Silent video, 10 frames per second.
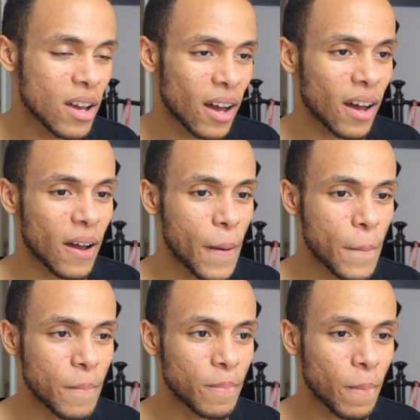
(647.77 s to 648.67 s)

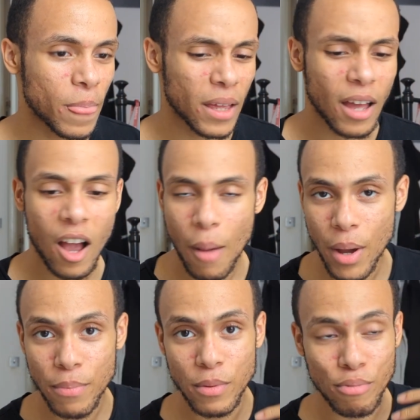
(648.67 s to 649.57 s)
I come
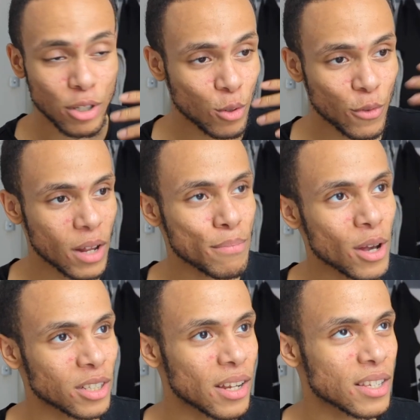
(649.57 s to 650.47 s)
up to Bristol for an
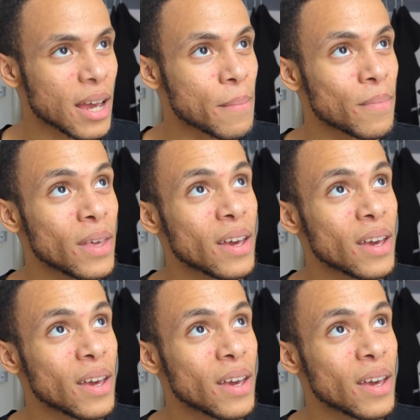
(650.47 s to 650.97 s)
in-person exam.